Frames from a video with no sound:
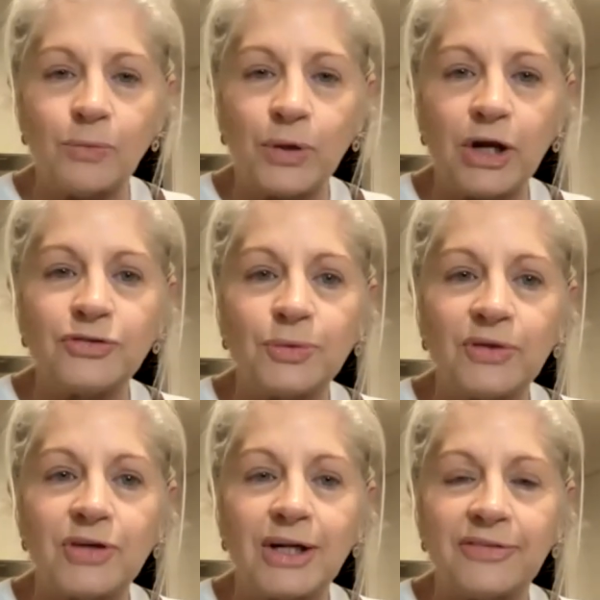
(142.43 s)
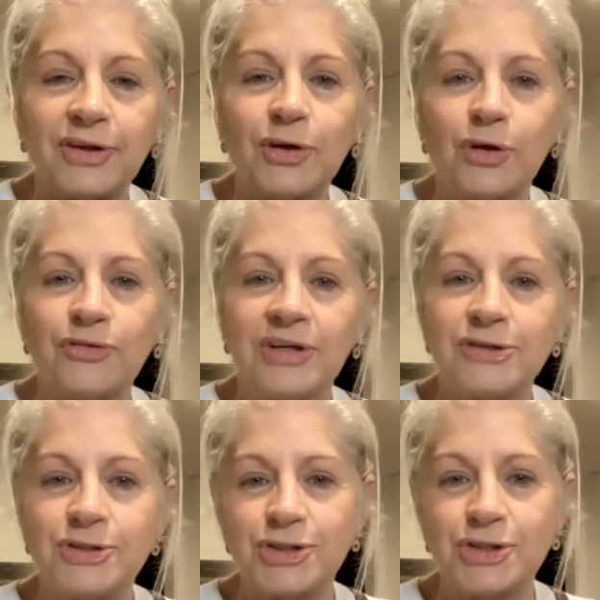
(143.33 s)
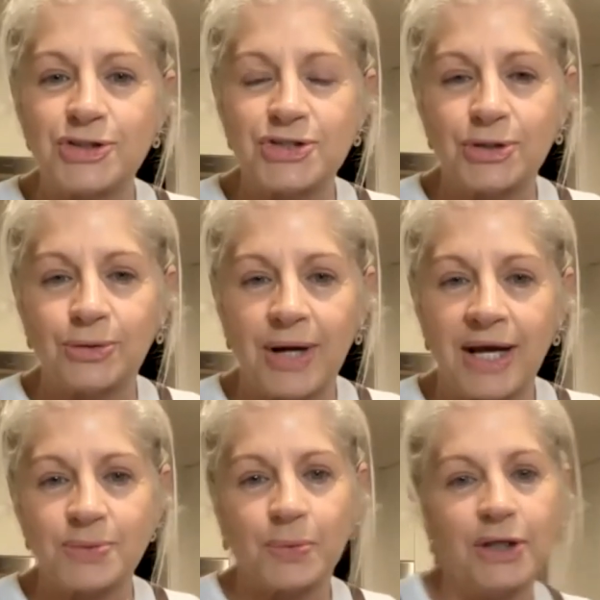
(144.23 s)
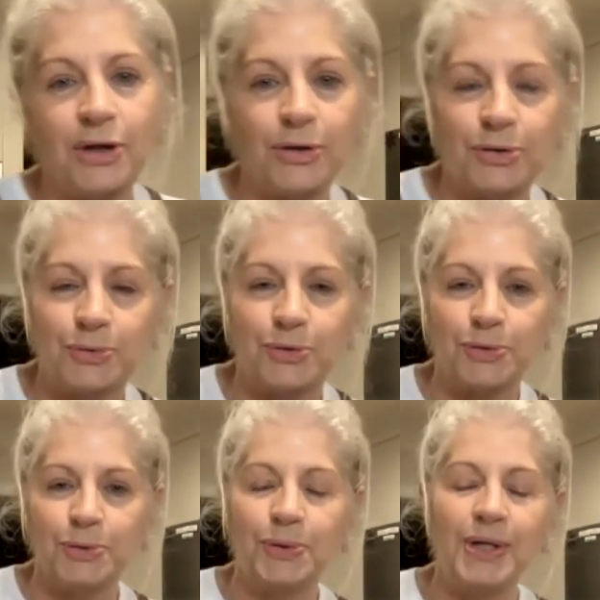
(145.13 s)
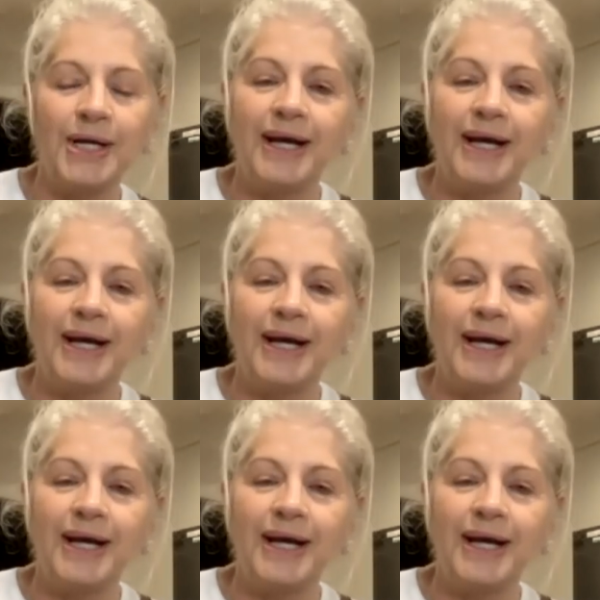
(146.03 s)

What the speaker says: what I'll do is I'll let the girls introduce you as we go through,